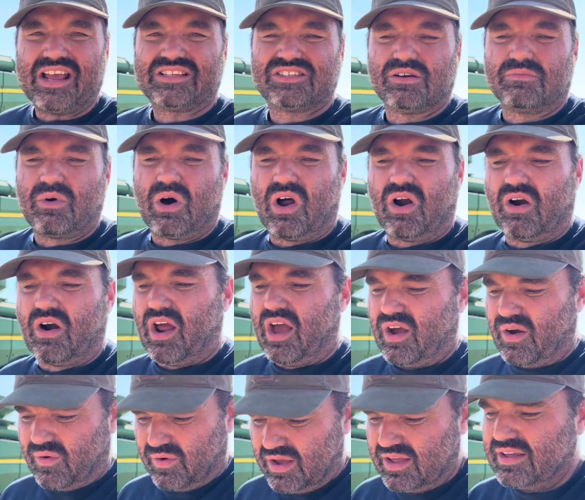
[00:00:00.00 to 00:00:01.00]

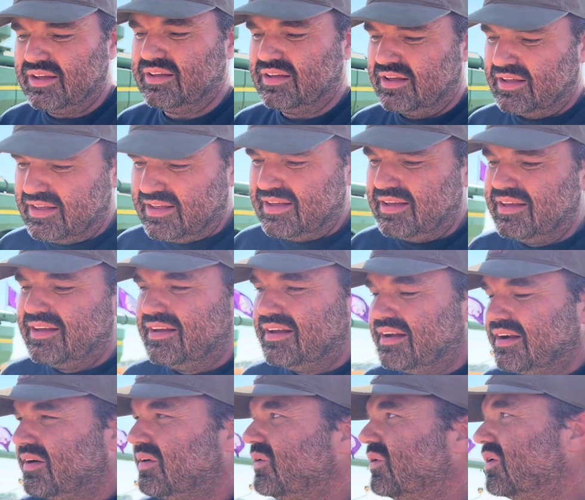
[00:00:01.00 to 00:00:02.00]
tomorrow
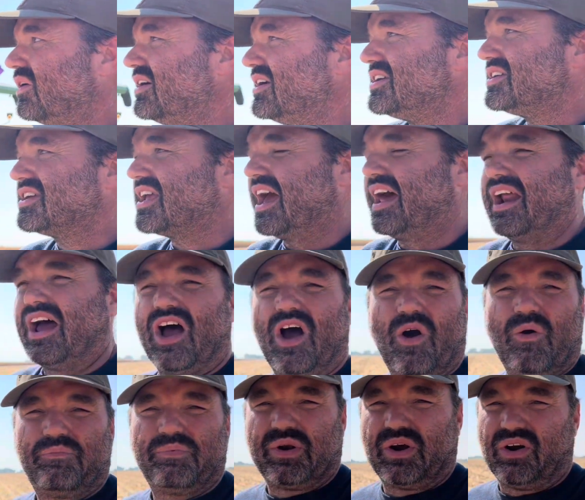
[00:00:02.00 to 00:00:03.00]
we're just gonna
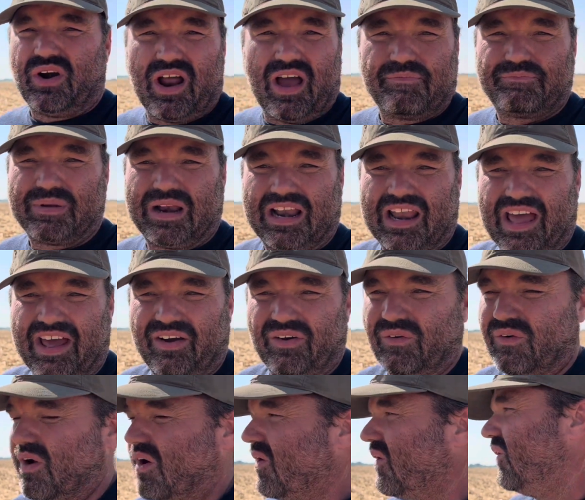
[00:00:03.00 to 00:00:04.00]
open her up and let her
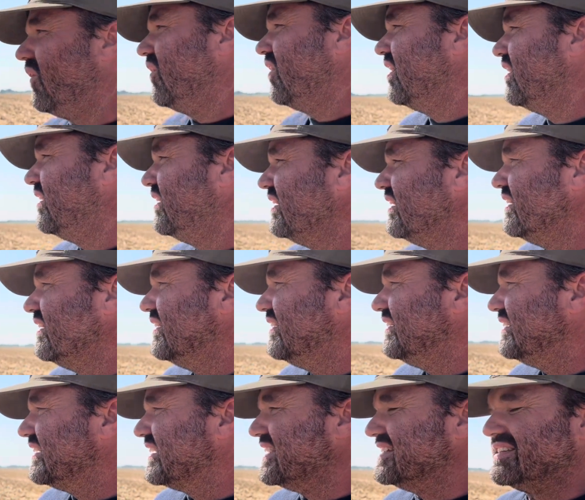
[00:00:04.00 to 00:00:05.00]
roll,
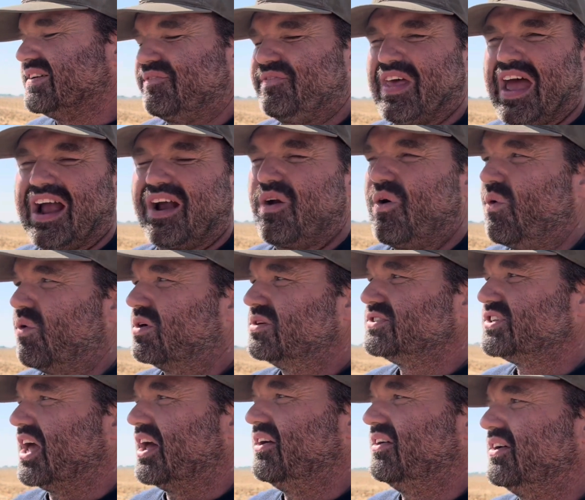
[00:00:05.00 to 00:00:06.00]
because if that
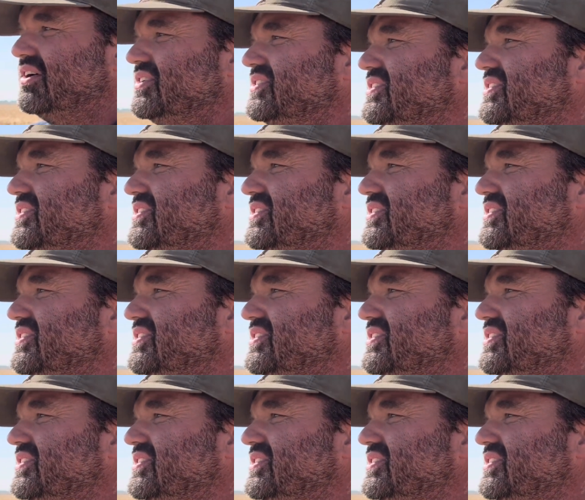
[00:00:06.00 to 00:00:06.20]
corn's under